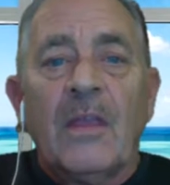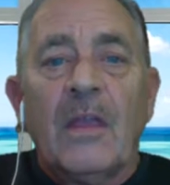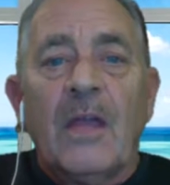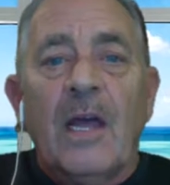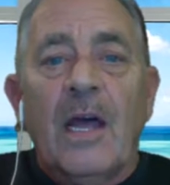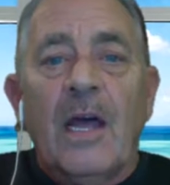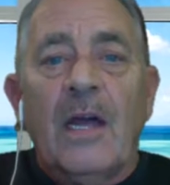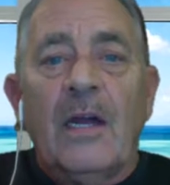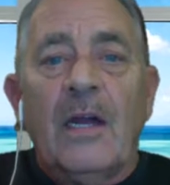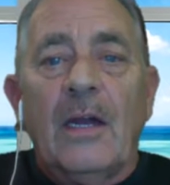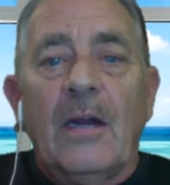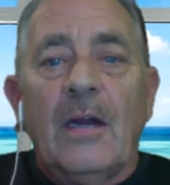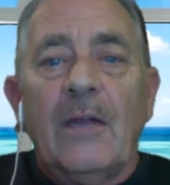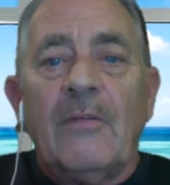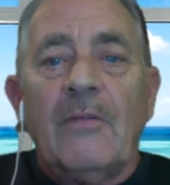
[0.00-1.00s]

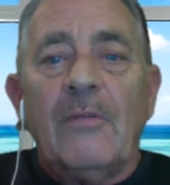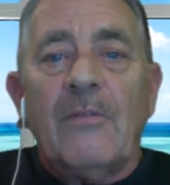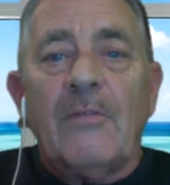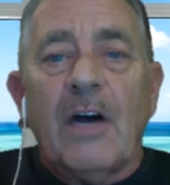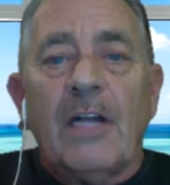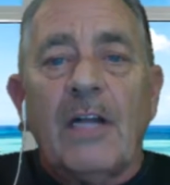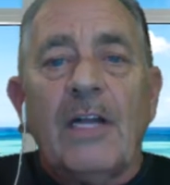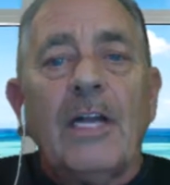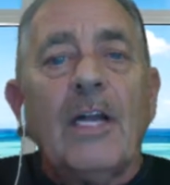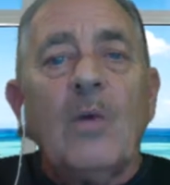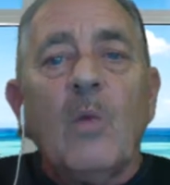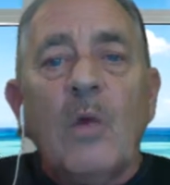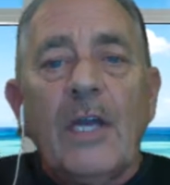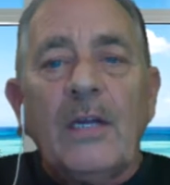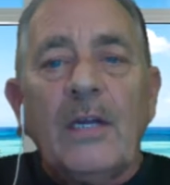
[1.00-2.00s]
And if you find any
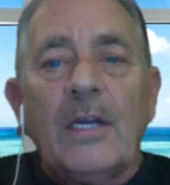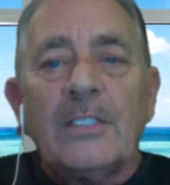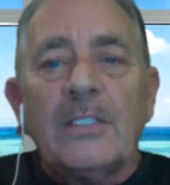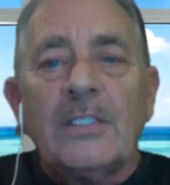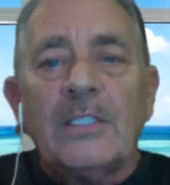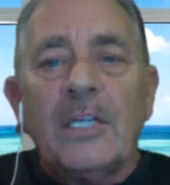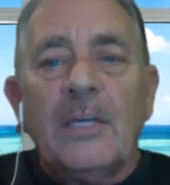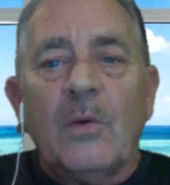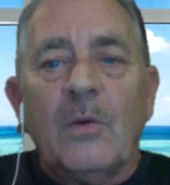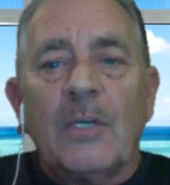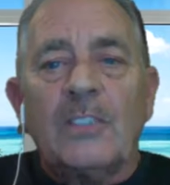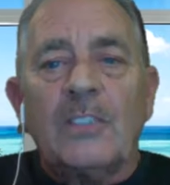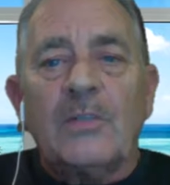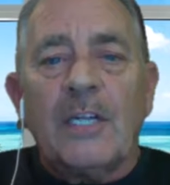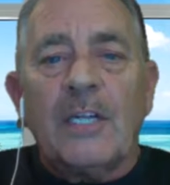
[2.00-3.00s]
weakness, then you want to
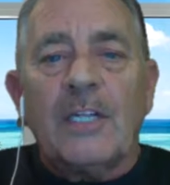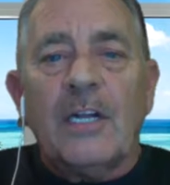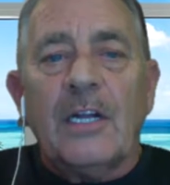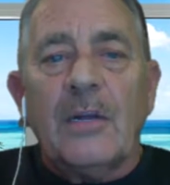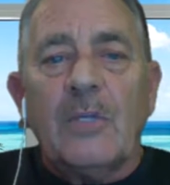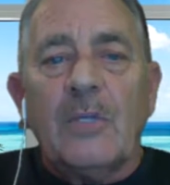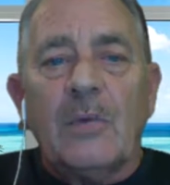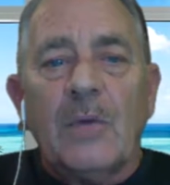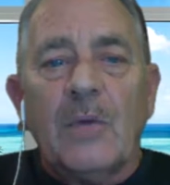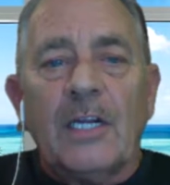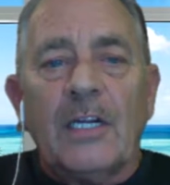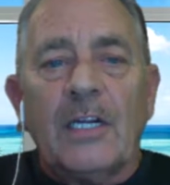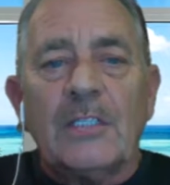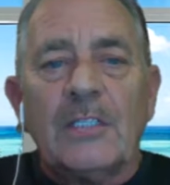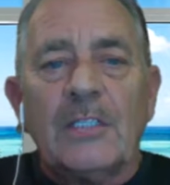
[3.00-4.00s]
strengthen them with the
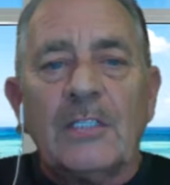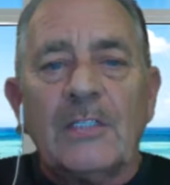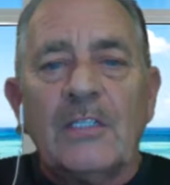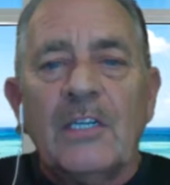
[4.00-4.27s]
weakness,